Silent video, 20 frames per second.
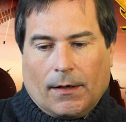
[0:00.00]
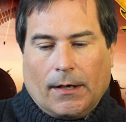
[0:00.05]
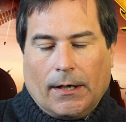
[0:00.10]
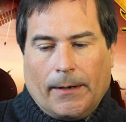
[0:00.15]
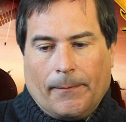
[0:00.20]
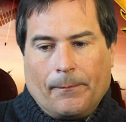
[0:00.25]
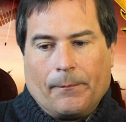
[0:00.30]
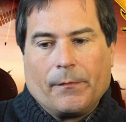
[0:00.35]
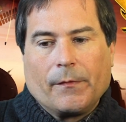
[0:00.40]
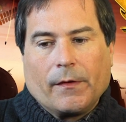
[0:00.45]

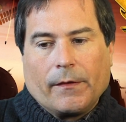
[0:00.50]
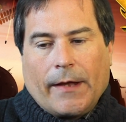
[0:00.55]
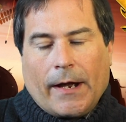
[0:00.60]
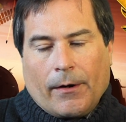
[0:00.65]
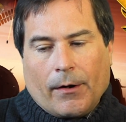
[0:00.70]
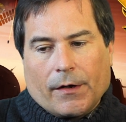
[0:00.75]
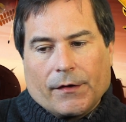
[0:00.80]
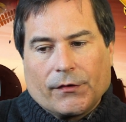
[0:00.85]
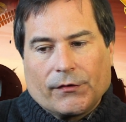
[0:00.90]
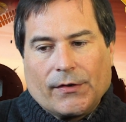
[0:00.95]

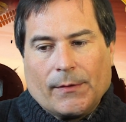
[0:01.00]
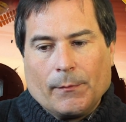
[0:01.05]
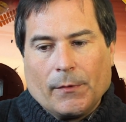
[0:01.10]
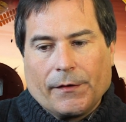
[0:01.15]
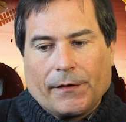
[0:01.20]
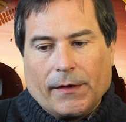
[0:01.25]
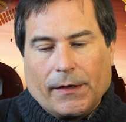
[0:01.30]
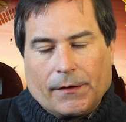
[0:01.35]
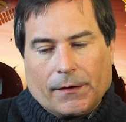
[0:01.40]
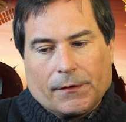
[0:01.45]
Now, a
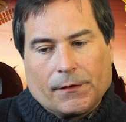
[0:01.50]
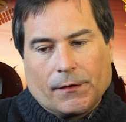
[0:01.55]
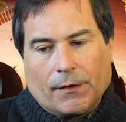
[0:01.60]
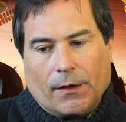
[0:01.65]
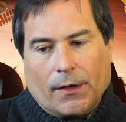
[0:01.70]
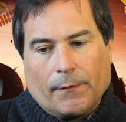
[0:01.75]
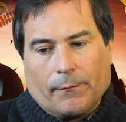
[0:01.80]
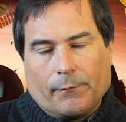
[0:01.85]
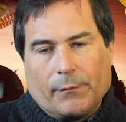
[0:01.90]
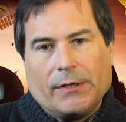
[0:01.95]
similar thing that
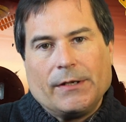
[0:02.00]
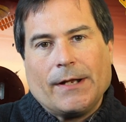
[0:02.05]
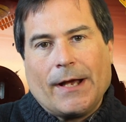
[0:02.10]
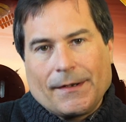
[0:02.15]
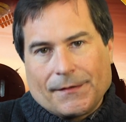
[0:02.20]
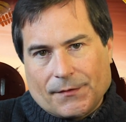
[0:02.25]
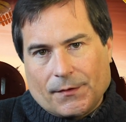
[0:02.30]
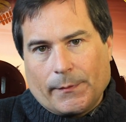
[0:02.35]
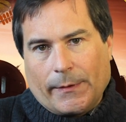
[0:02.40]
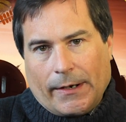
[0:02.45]
I've been
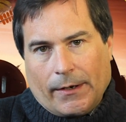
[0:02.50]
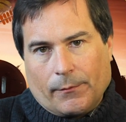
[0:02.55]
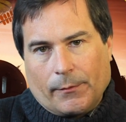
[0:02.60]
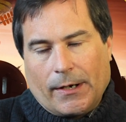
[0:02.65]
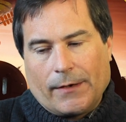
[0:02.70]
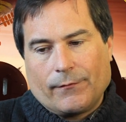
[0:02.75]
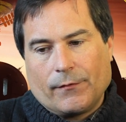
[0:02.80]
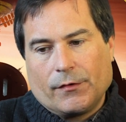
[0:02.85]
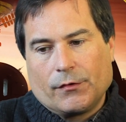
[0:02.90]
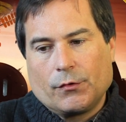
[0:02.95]
asked about
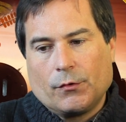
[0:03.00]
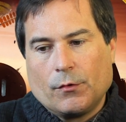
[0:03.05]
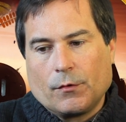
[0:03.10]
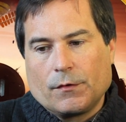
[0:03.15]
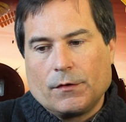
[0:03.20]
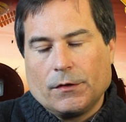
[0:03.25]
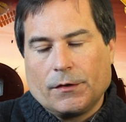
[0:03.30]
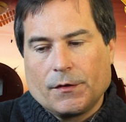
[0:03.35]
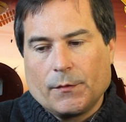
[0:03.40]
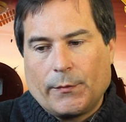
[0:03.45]
but haven't
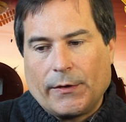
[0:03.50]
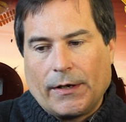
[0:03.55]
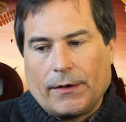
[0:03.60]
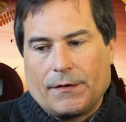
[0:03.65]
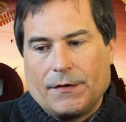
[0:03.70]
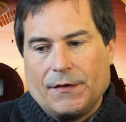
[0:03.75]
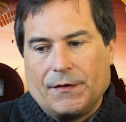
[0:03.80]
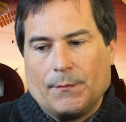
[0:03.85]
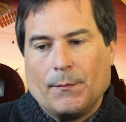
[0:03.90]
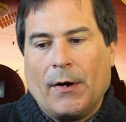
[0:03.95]
talked a lot
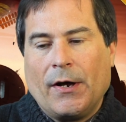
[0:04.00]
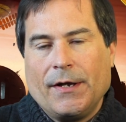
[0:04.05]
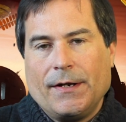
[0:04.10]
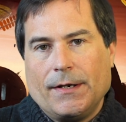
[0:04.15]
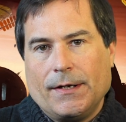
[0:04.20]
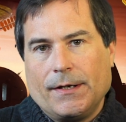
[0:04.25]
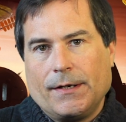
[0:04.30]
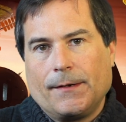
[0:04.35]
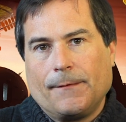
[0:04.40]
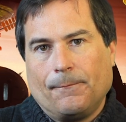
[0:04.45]
about is
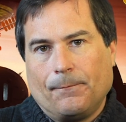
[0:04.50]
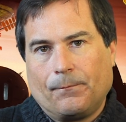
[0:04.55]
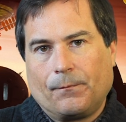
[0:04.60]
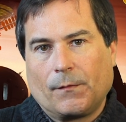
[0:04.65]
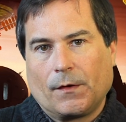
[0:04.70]
mining.